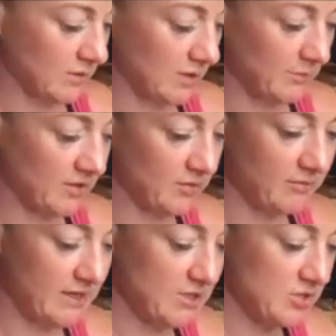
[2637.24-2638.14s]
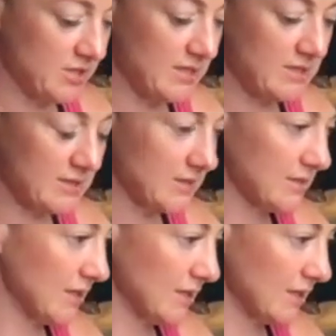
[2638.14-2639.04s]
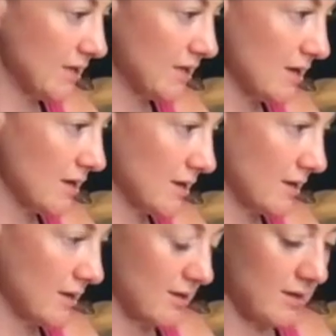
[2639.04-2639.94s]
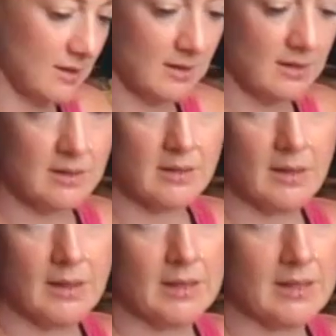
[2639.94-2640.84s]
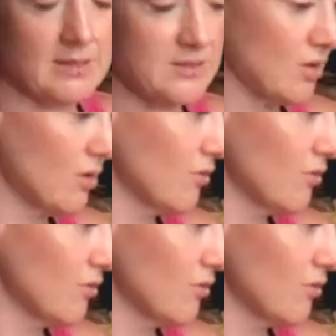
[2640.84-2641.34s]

Right, I'm going to arrange these and take the lids